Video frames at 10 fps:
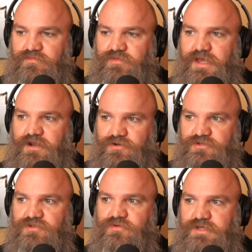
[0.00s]
that are
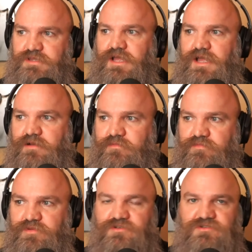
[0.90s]
doing that,
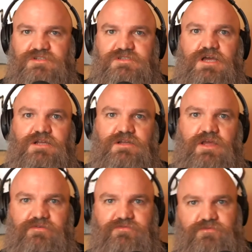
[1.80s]
but there's just not enough.